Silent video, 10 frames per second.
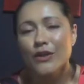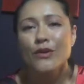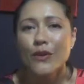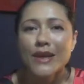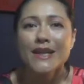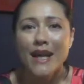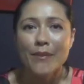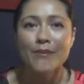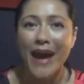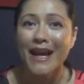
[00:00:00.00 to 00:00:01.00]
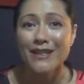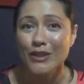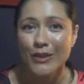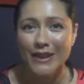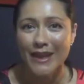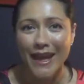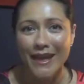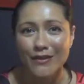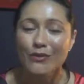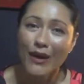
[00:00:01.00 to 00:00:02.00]
you're going to come back to it
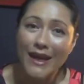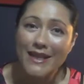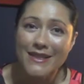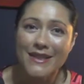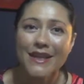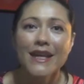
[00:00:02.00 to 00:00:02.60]
again, right?